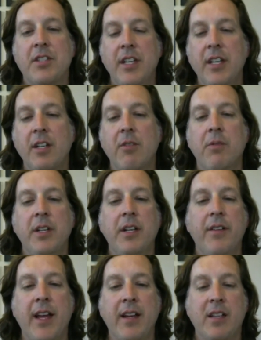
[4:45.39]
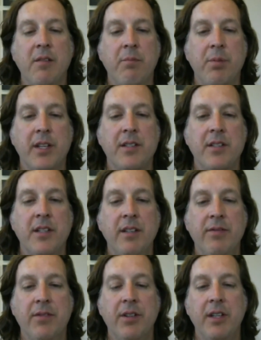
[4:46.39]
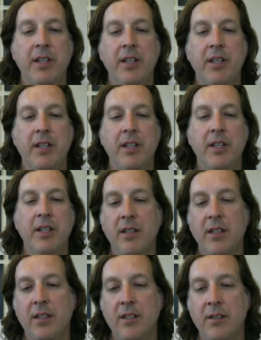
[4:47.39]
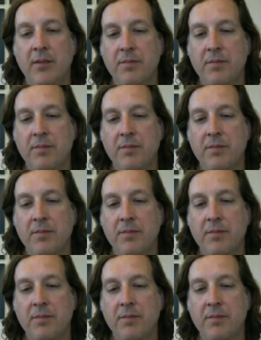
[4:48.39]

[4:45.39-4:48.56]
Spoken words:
And so just getting rid of that complexity for the